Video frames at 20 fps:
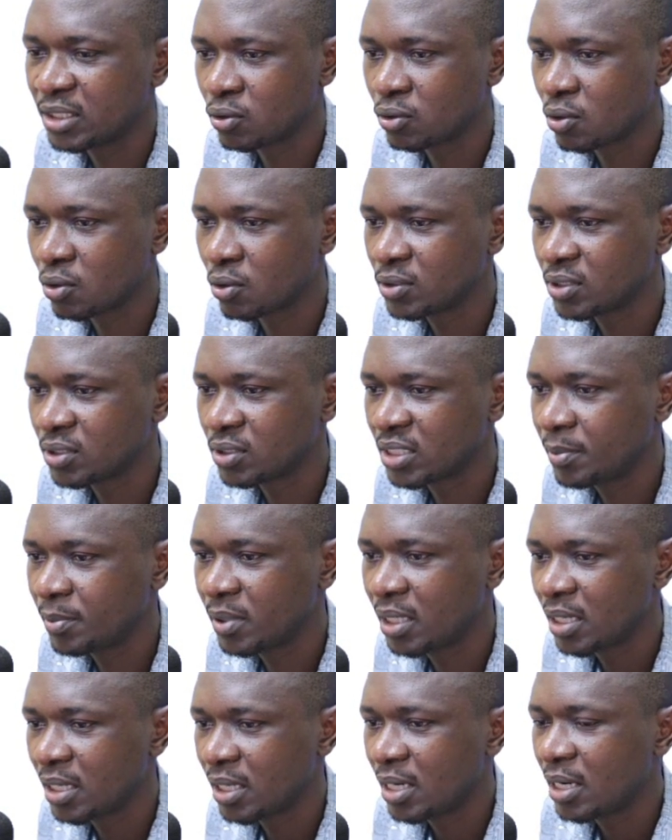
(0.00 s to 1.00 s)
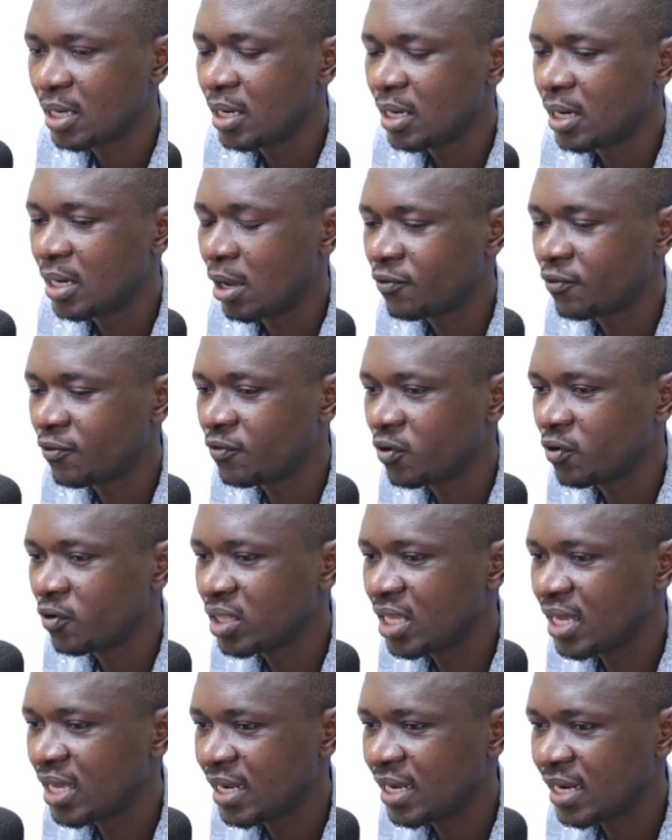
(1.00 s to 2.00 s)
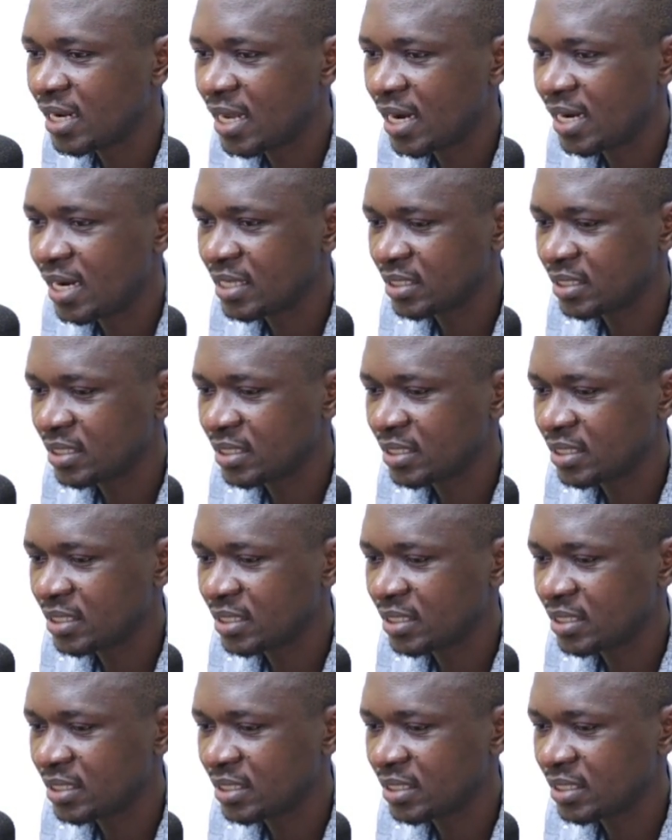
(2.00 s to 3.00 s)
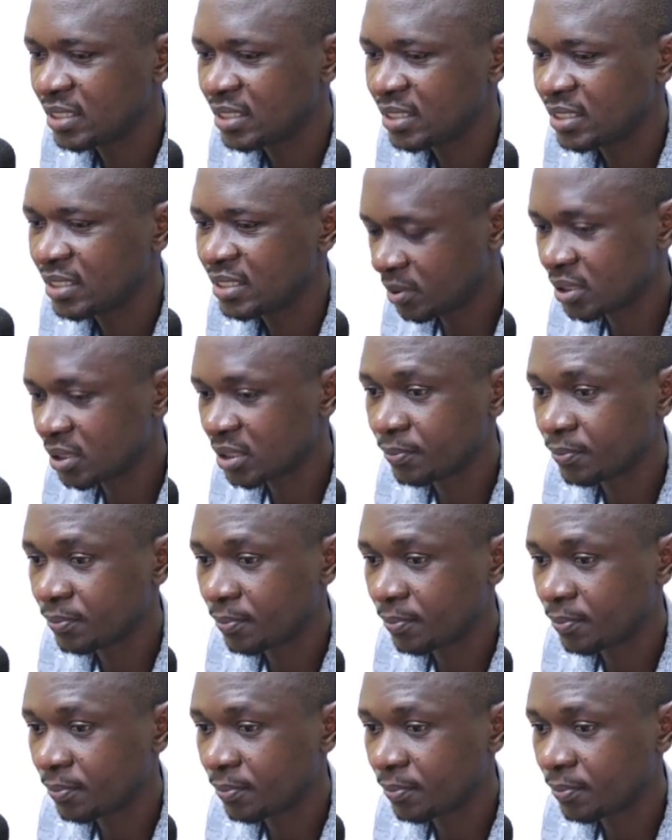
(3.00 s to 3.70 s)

concept. Now for the realization concept,